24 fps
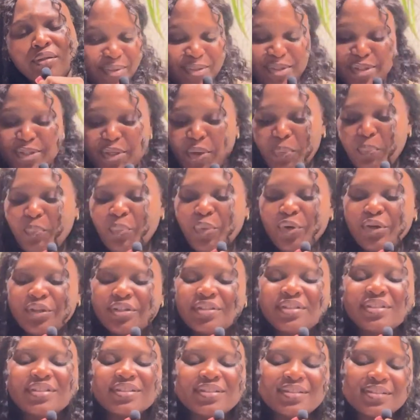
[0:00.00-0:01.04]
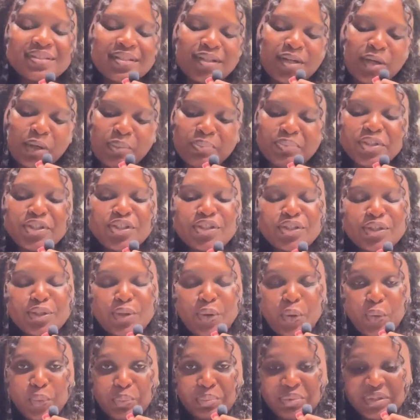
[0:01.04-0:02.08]
So post-completion
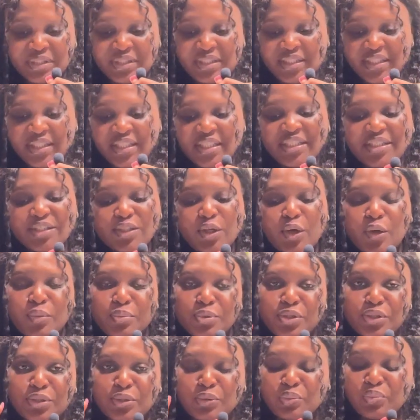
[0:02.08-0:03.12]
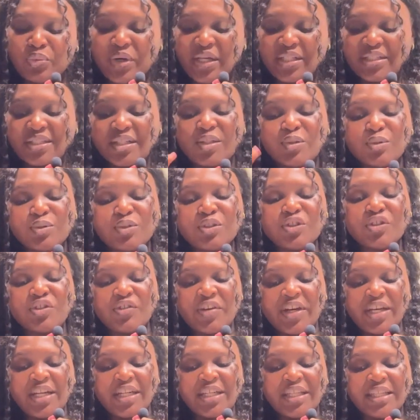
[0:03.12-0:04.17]
OPT is optional practical
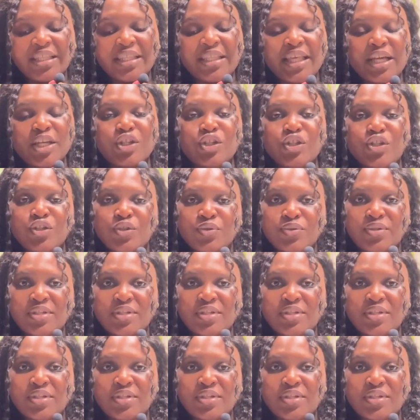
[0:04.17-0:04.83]
training that you use